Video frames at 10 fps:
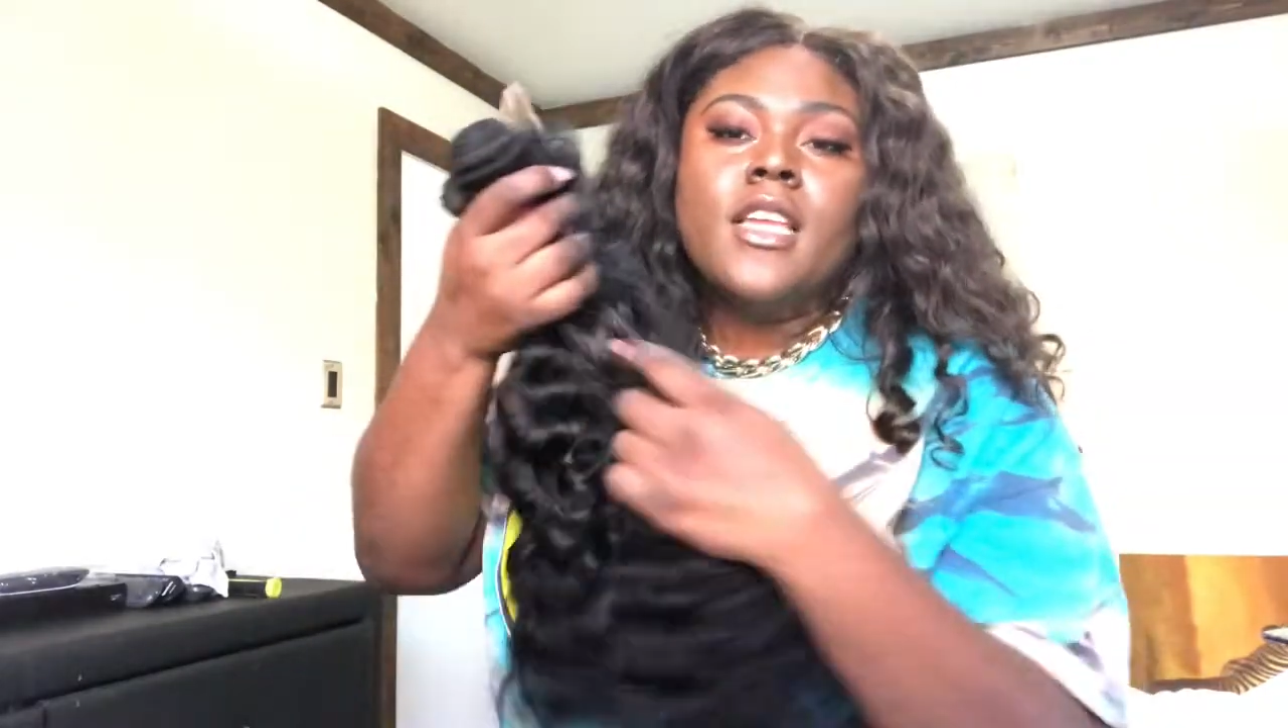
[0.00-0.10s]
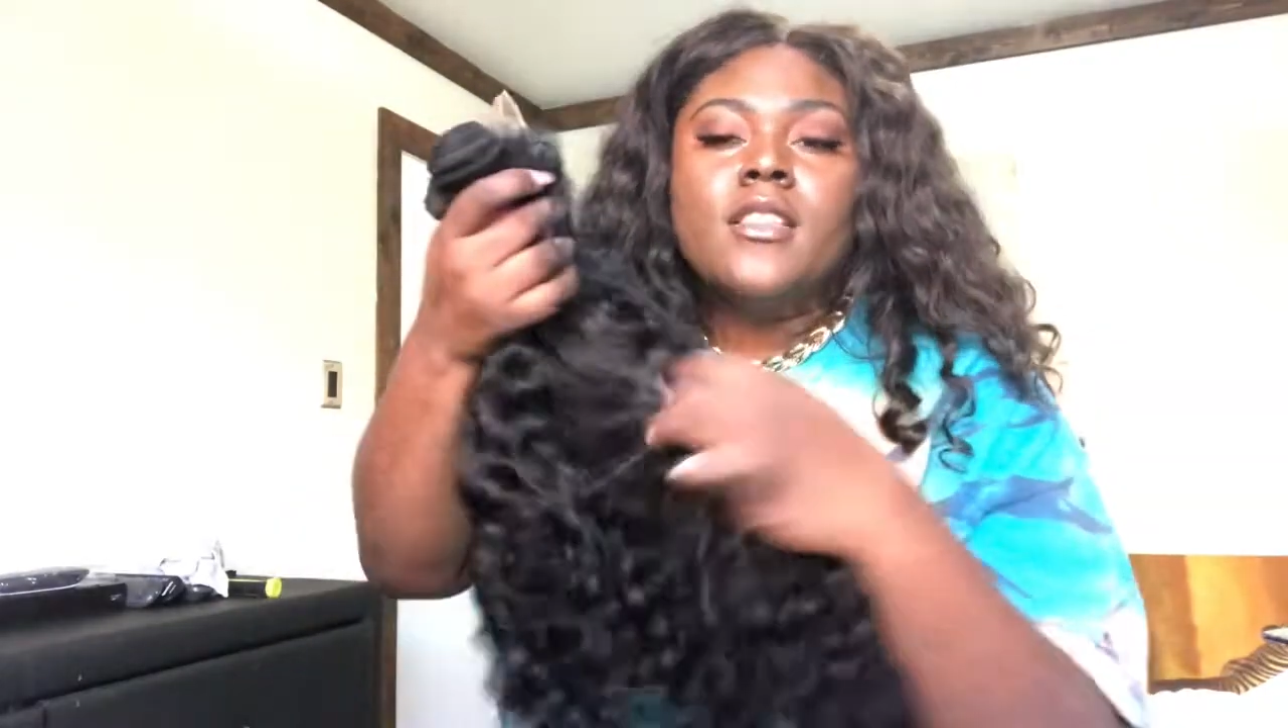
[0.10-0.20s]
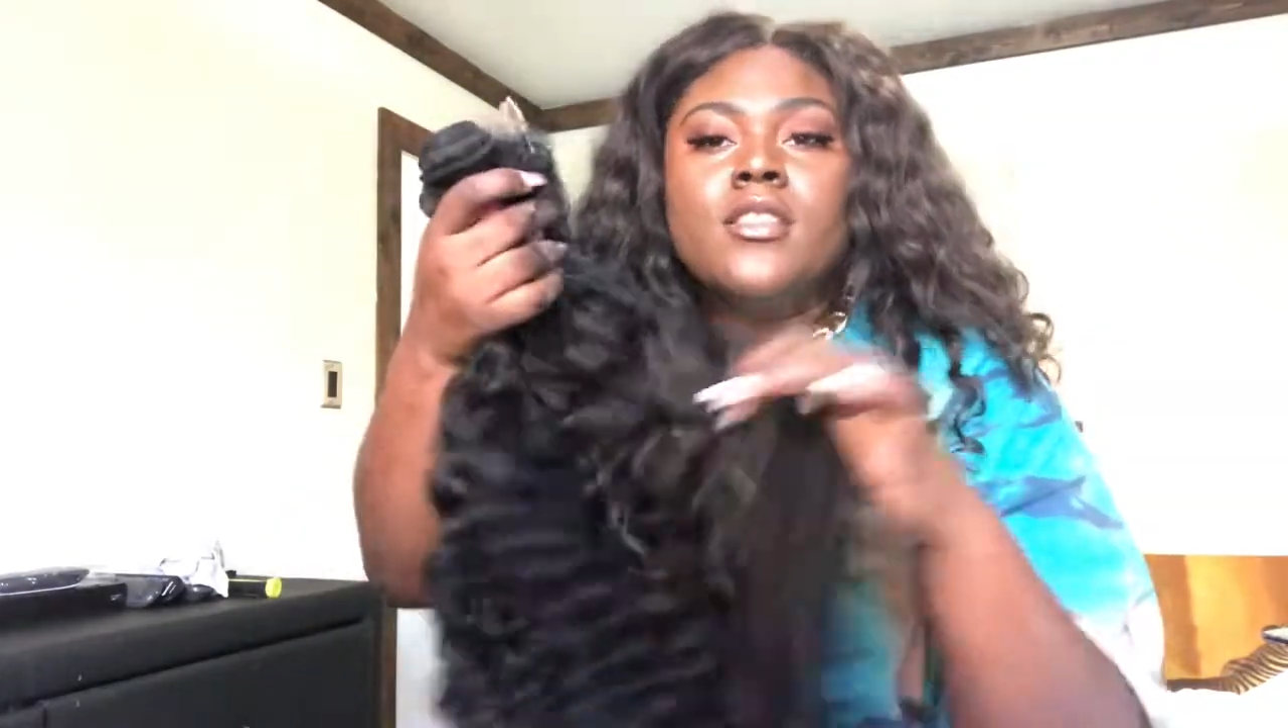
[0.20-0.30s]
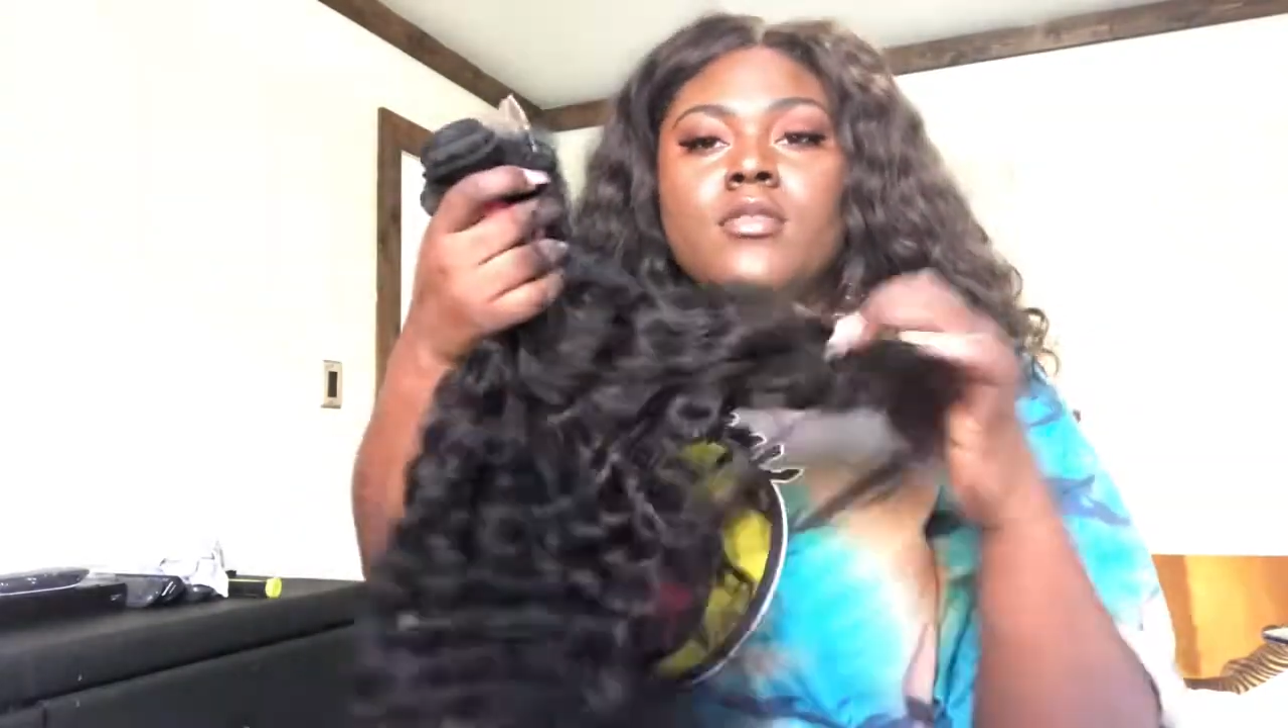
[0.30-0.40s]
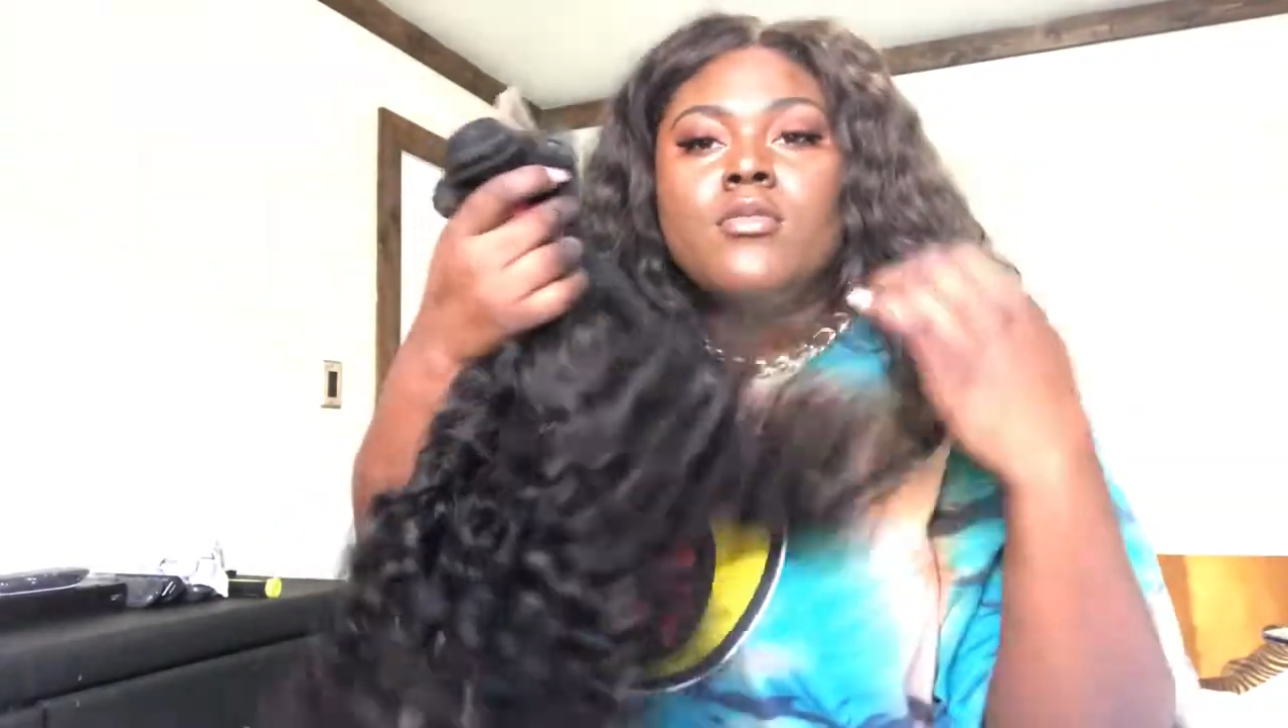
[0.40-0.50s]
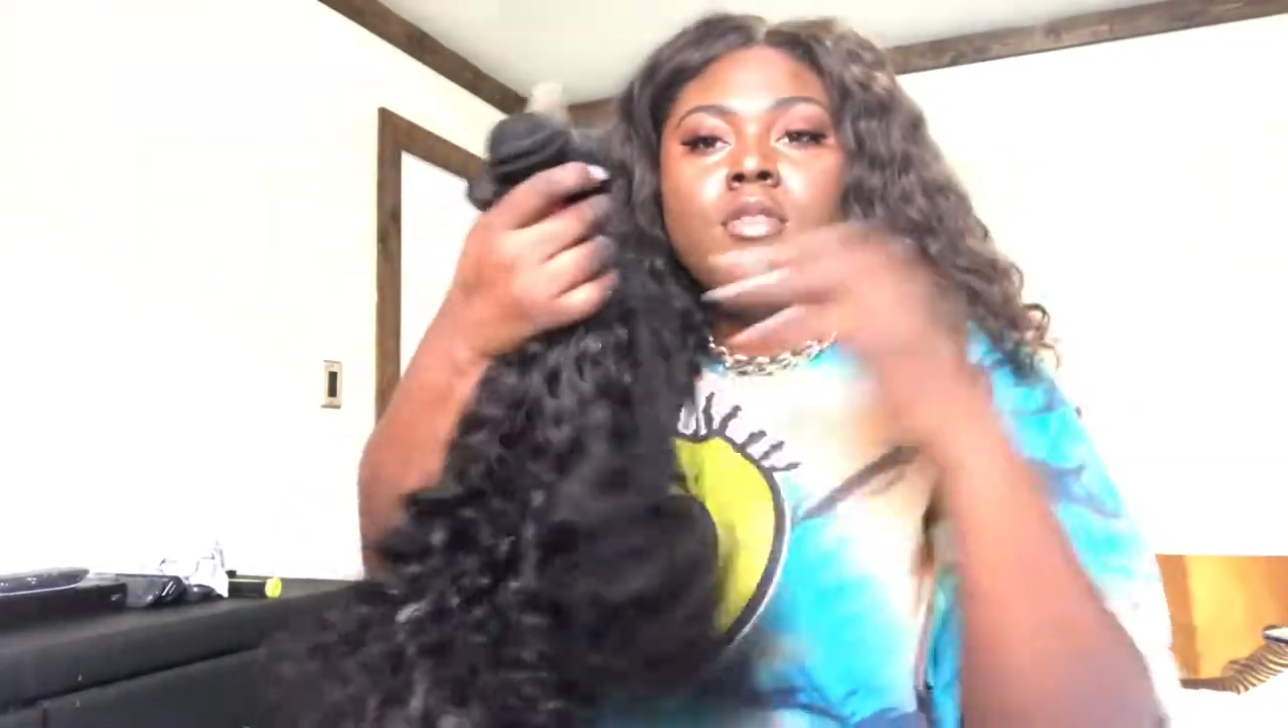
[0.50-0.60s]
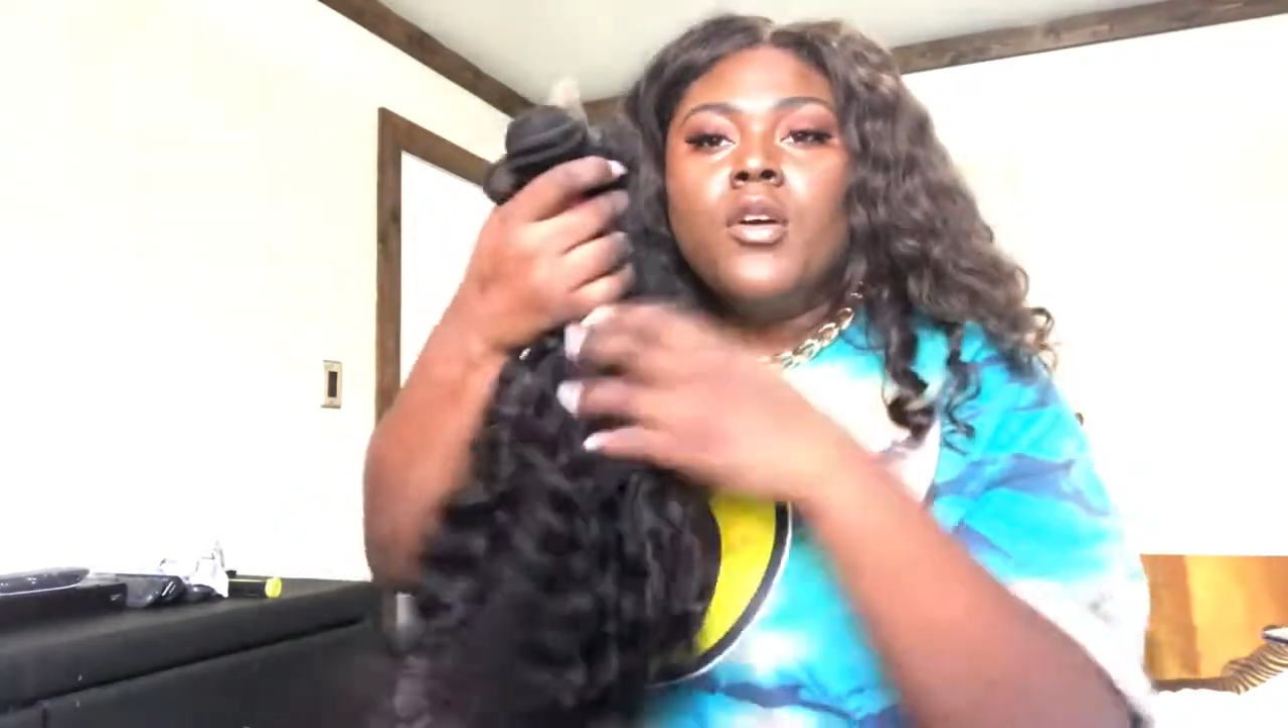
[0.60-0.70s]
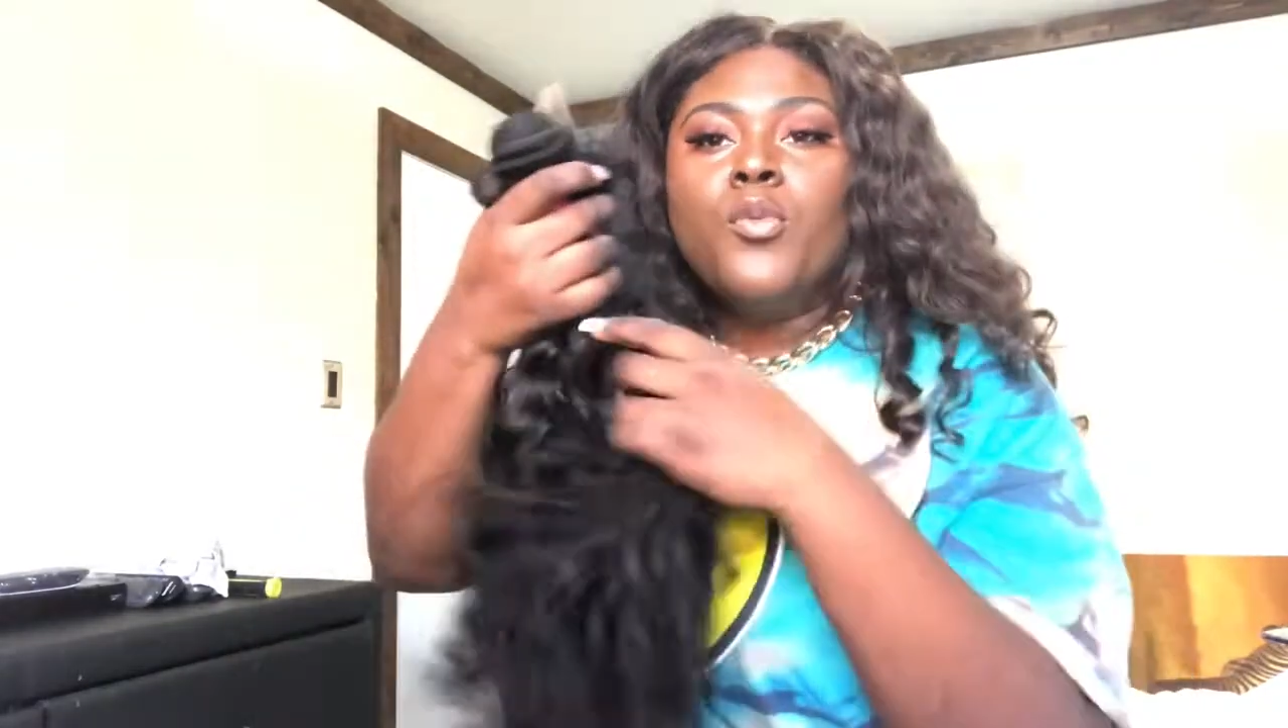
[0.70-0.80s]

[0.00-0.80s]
into a